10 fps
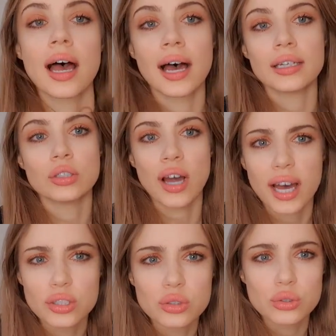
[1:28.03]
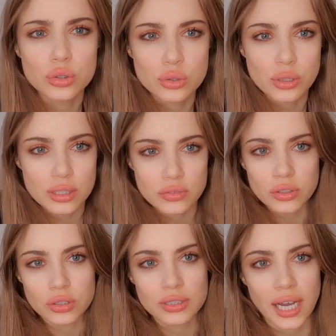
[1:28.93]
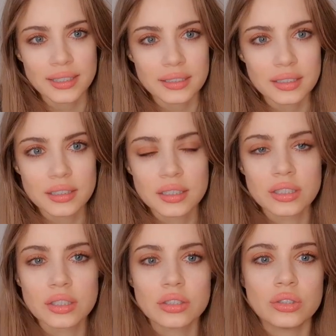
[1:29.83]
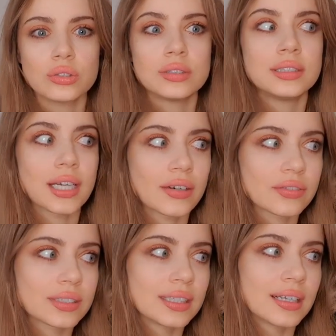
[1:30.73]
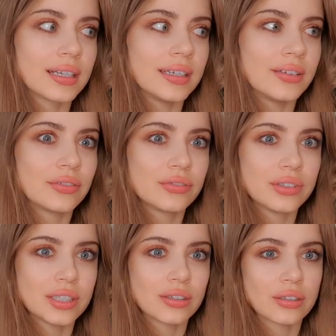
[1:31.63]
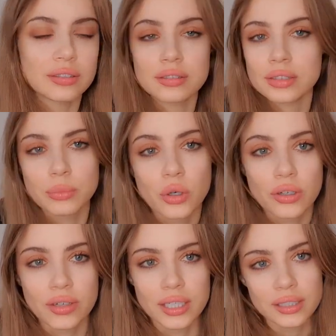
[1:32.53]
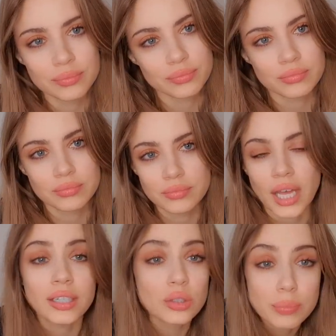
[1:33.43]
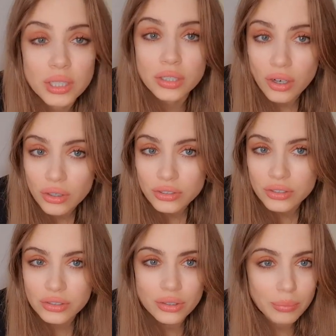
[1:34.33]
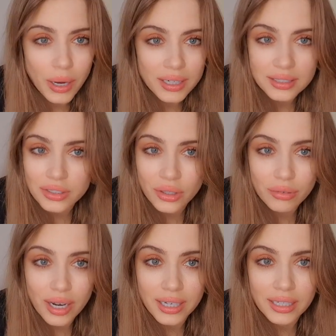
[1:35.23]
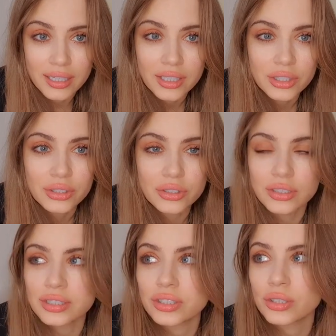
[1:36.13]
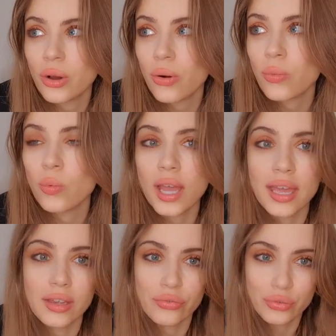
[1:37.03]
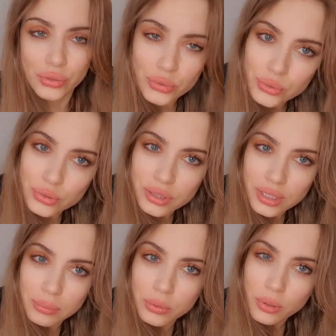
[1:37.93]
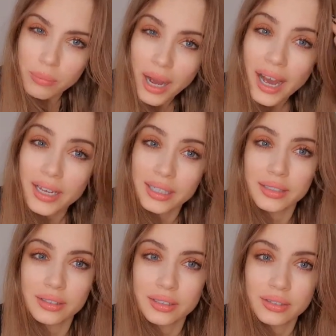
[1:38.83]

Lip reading: and you had to do a difficult task? You definitely feel demotivated. That is because your body's not ready. So there's no way for you to keep your mind